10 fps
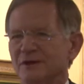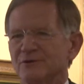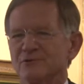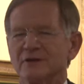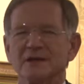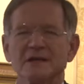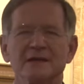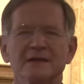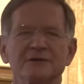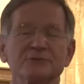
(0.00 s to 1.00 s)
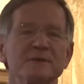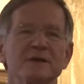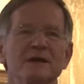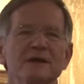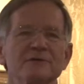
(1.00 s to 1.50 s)
country is
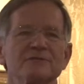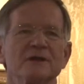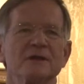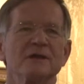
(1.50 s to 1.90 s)
because